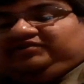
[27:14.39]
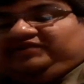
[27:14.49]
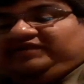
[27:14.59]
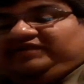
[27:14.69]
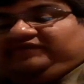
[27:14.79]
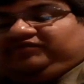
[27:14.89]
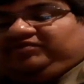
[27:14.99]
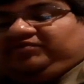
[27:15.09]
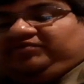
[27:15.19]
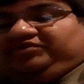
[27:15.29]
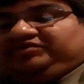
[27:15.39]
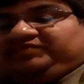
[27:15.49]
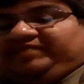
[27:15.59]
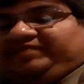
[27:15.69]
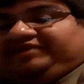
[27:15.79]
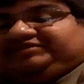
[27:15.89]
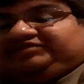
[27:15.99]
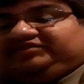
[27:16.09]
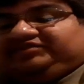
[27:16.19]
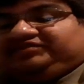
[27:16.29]
If you have 3 or more units with Battle Sister
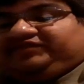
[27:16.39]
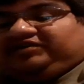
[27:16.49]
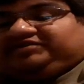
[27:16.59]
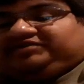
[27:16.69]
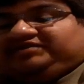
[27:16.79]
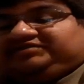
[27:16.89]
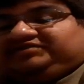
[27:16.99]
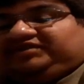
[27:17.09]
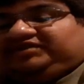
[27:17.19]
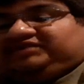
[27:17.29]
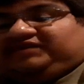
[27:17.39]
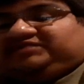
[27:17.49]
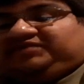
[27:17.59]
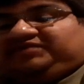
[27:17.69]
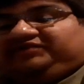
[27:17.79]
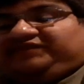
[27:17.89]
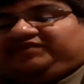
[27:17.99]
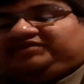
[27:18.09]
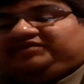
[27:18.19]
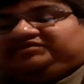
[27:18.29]
and different card names, this unit gets 5,000 power and
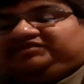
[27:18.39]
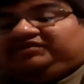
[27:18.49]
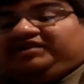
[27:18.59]
5,000 shield.